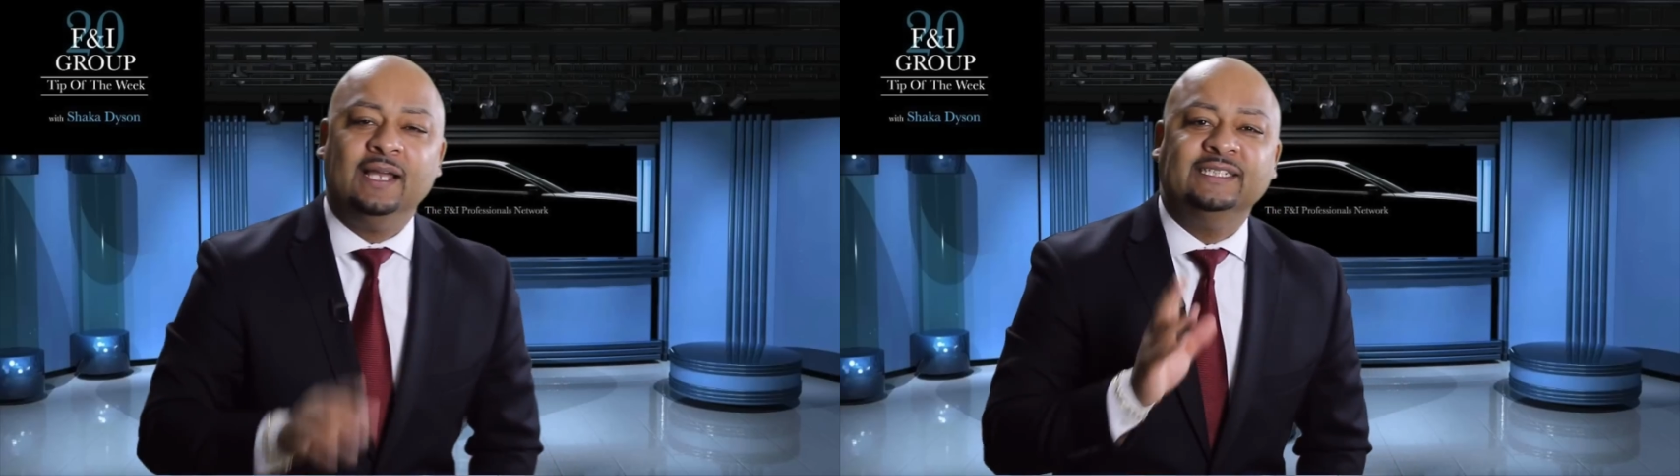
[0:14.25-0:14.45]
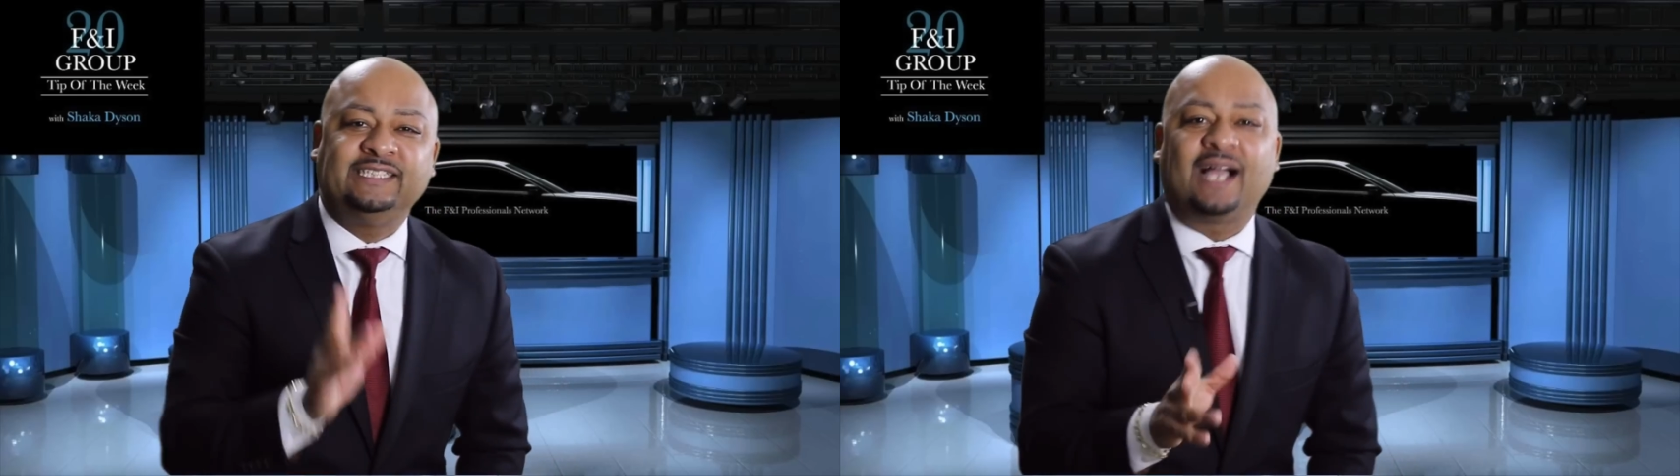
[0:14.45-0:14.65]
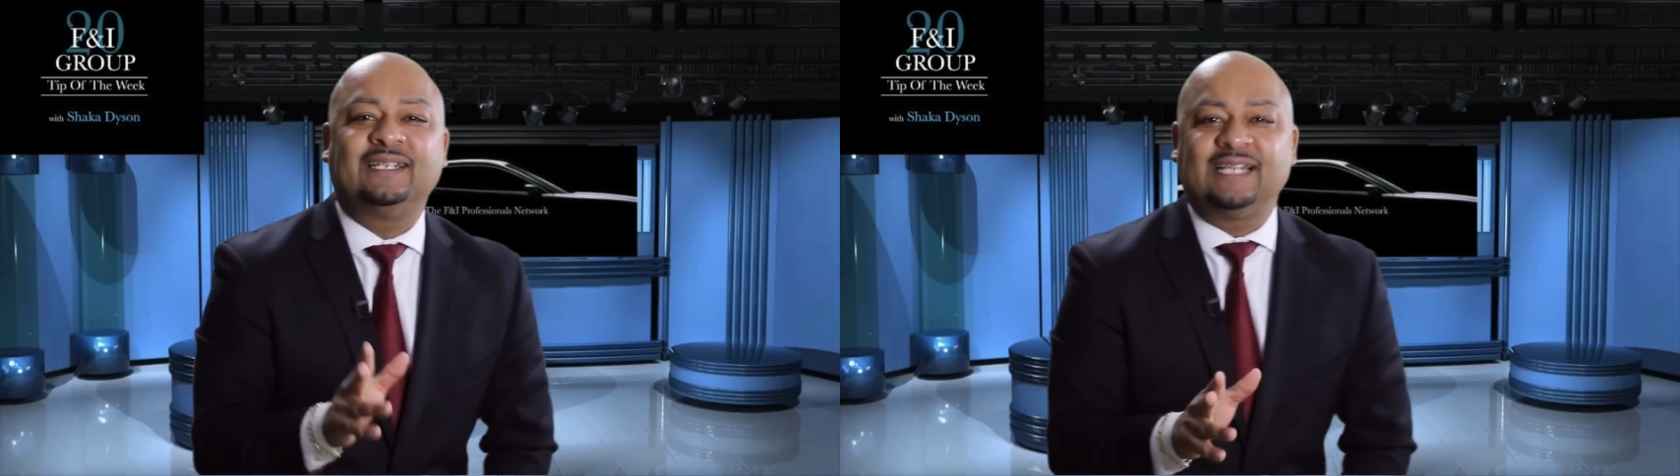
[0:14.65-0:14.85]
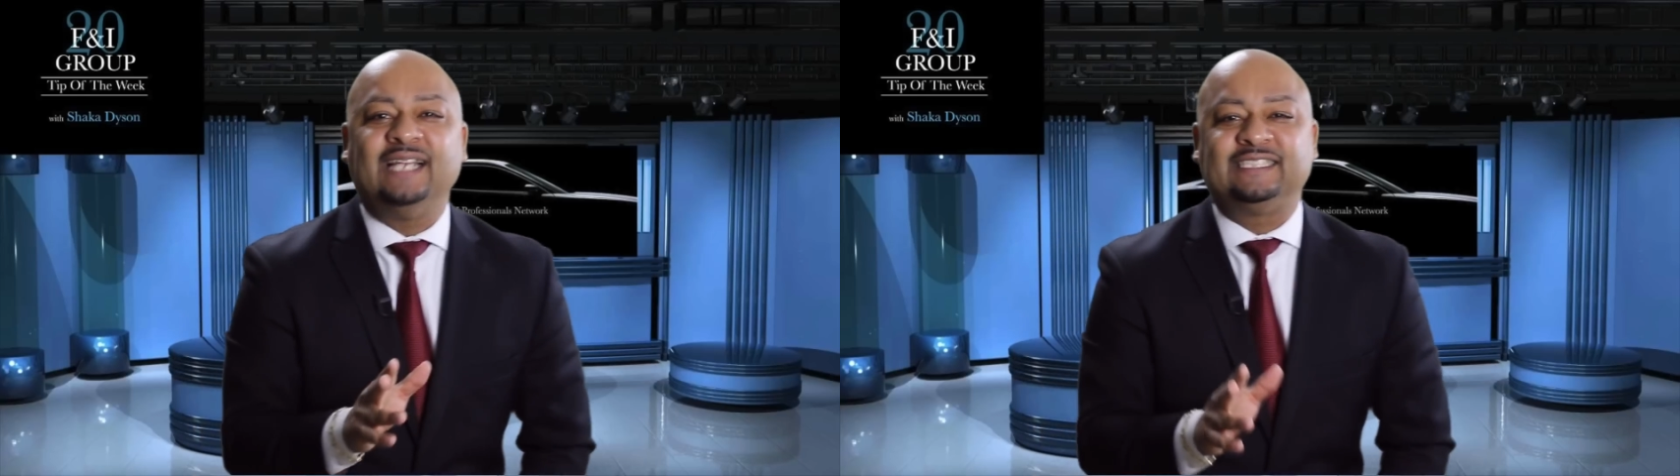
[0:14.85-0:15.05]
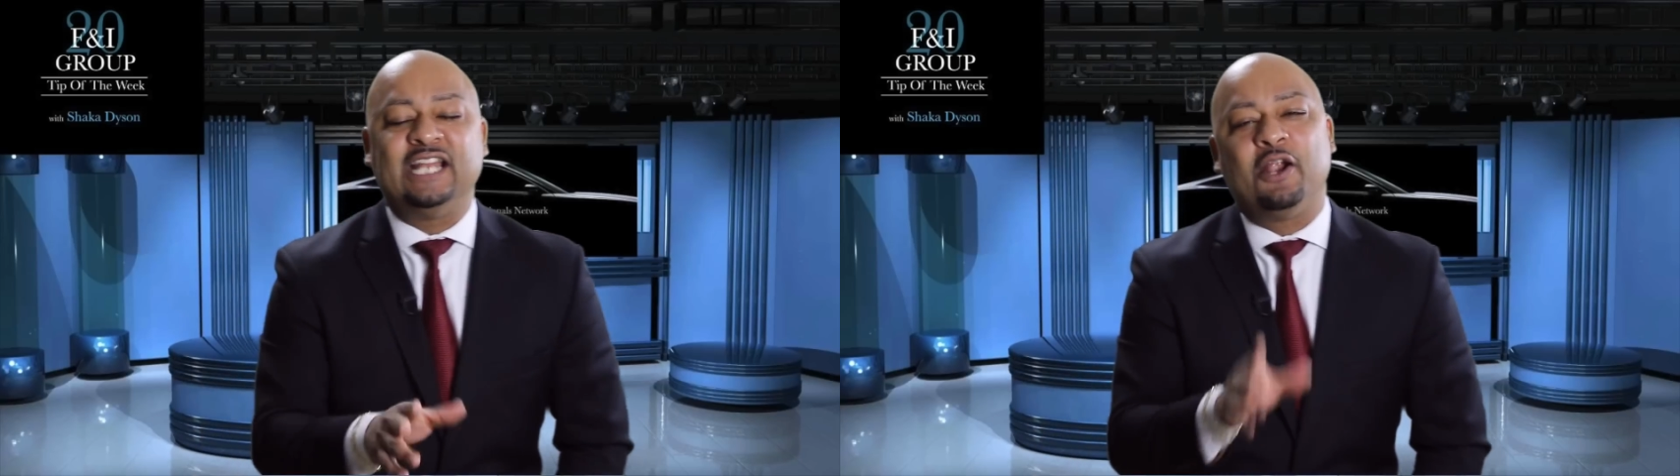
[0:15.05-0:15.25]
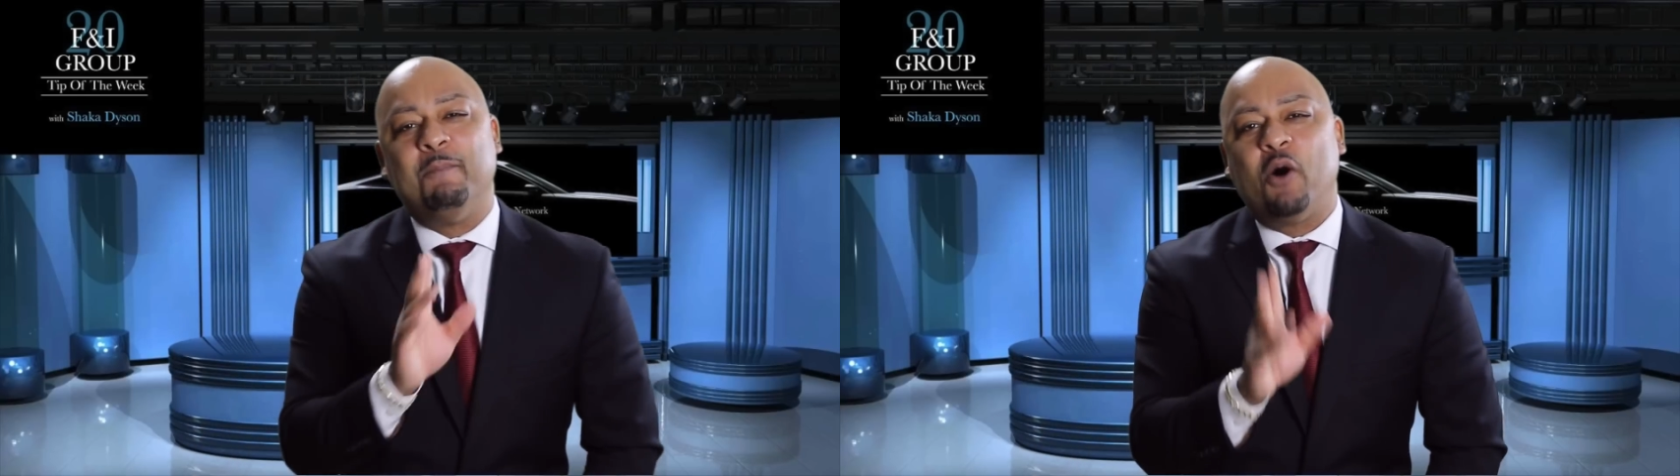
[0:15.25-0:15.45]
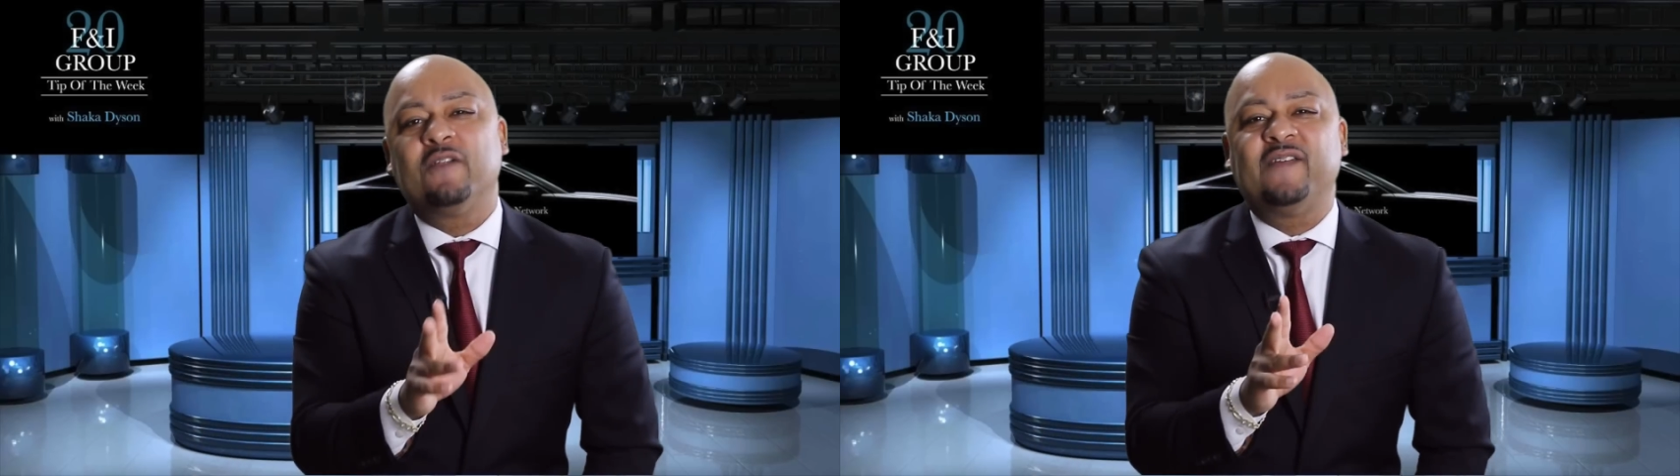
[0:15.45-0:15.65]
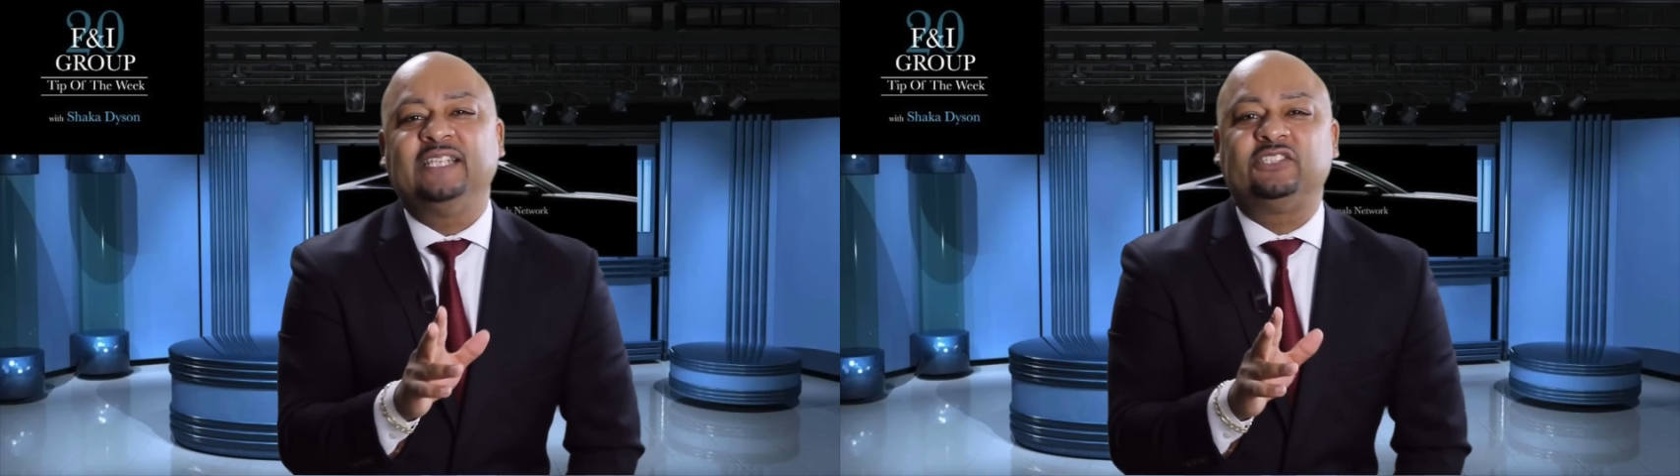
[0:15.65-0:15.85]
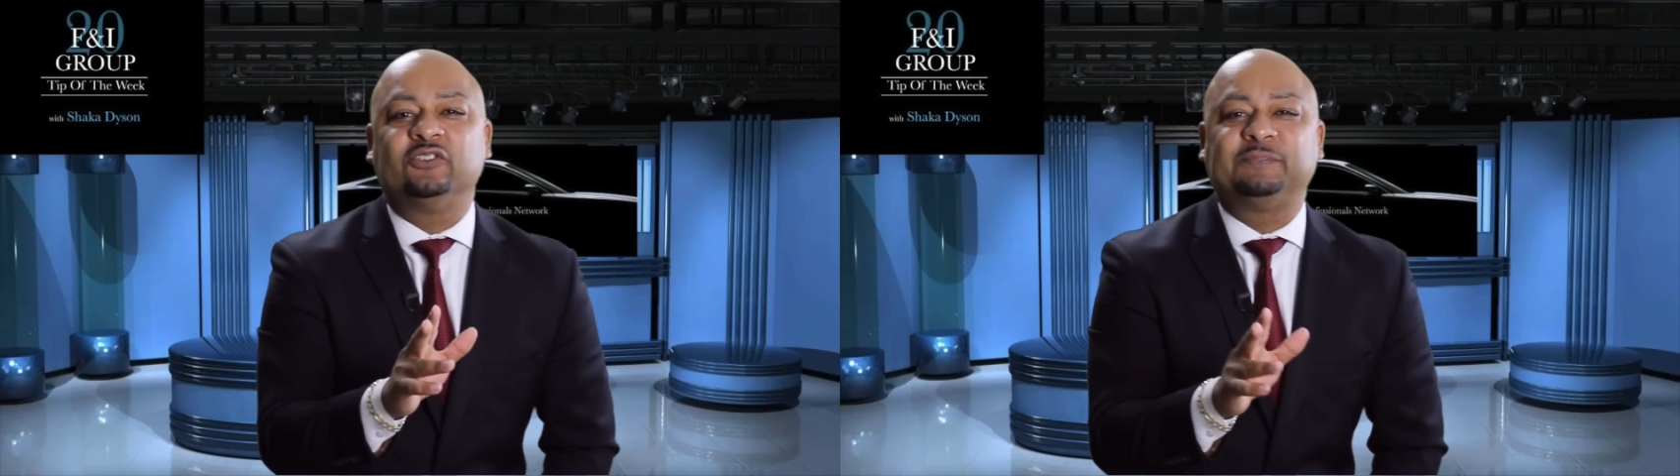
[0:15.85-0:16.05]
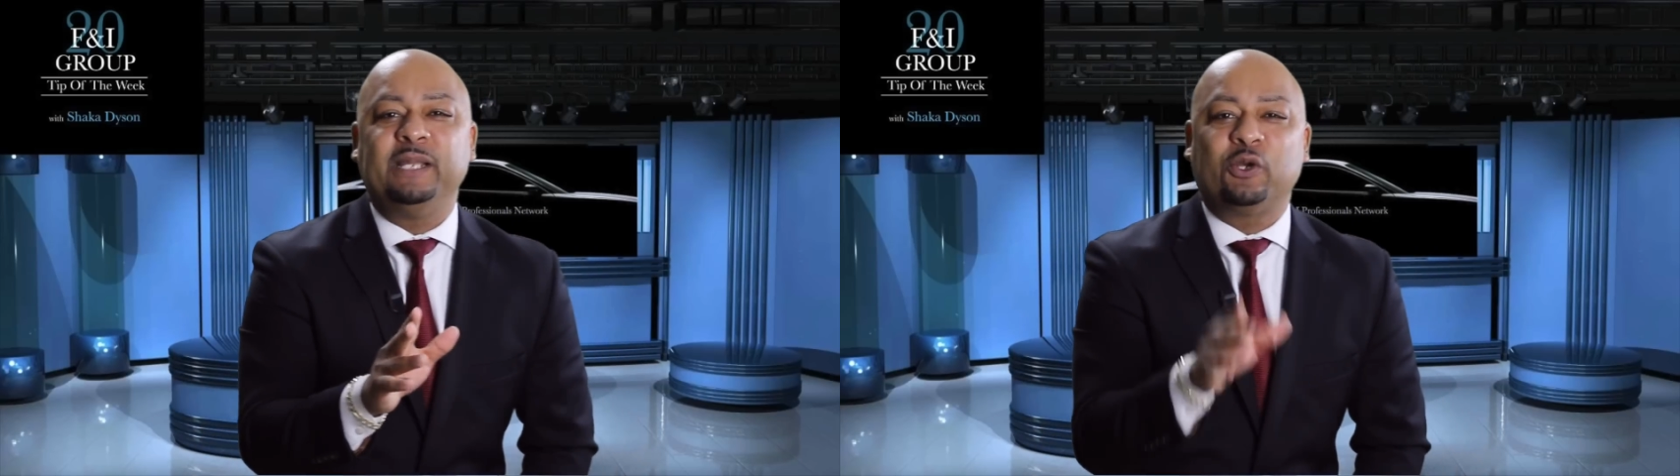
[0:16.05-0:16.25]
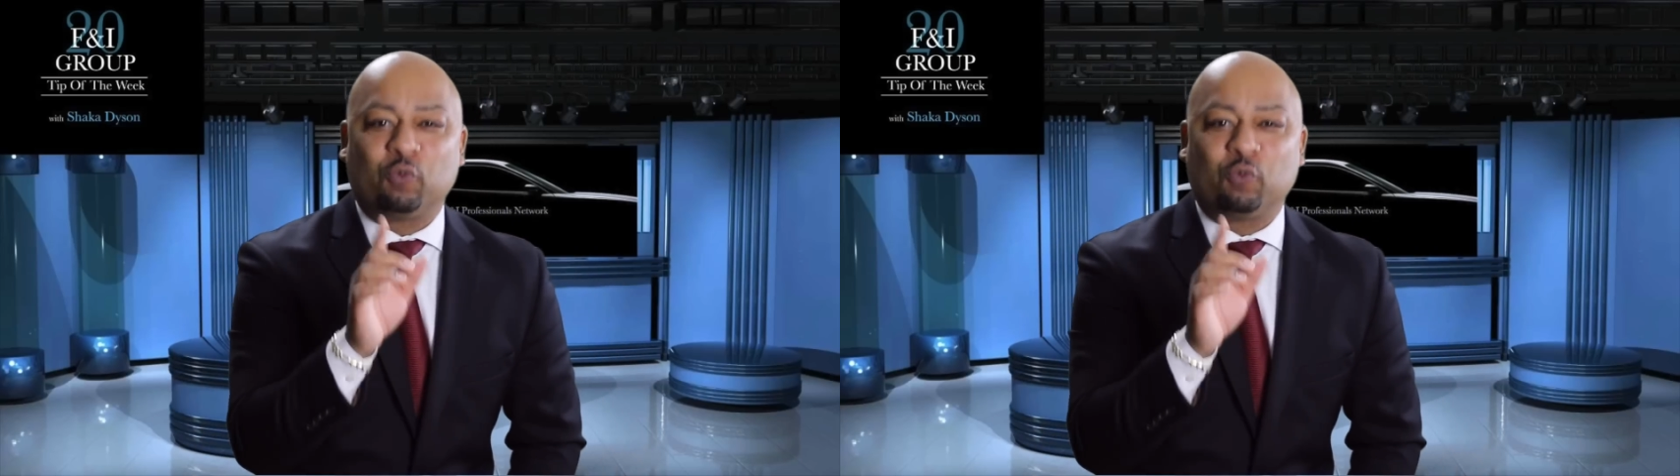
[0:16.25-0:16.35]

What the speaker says: Shaka Dyson here, motivational speaker,